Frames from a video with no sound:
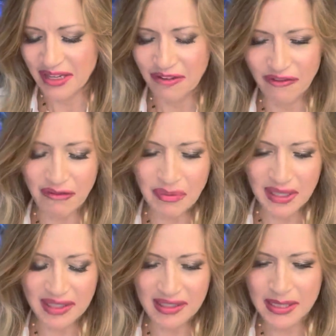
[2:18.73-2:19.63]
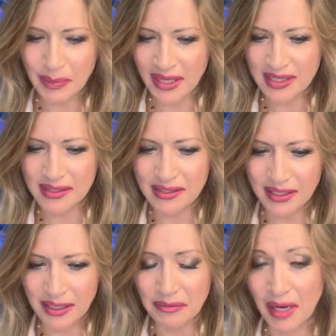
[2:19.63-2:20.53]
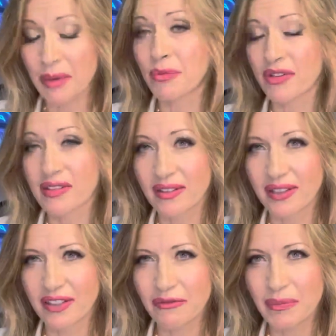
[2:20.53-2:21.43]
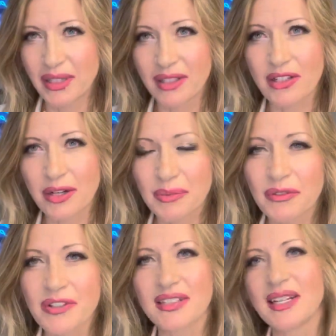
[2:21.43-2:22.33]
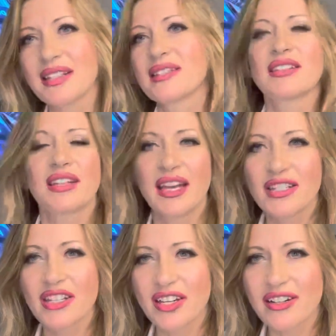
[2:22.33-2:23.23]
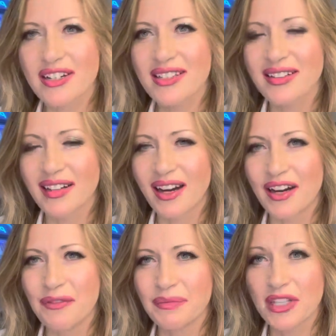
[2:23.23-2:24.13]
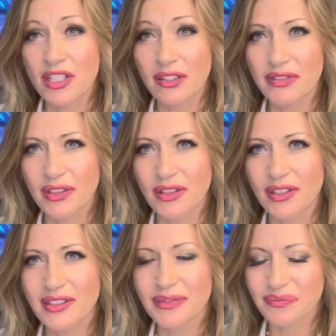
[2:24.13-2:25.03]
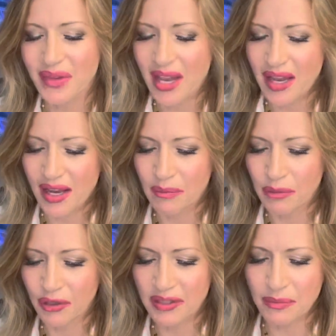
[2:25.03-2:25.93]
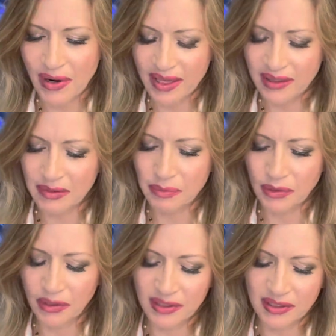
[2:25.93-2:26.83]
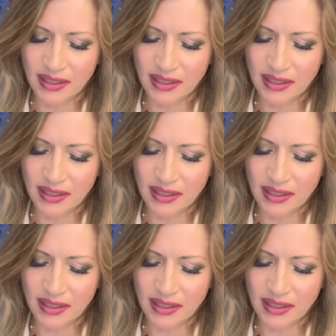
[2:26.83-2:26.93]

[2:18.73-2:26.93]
We've been in the space, I personally have been in crypto for the last 8 years, achieved a lot, built a brand, built